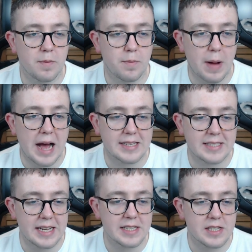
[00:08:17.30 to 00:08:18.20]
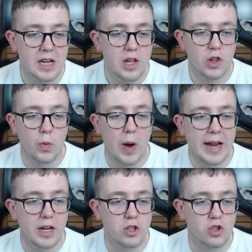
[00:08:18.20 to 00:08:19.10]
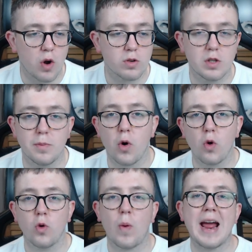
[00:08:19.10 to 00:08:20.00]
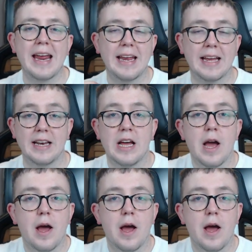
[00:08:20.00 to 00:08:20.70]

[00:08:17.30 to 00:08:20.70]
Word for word: passes, the way he controls the ball, the way he can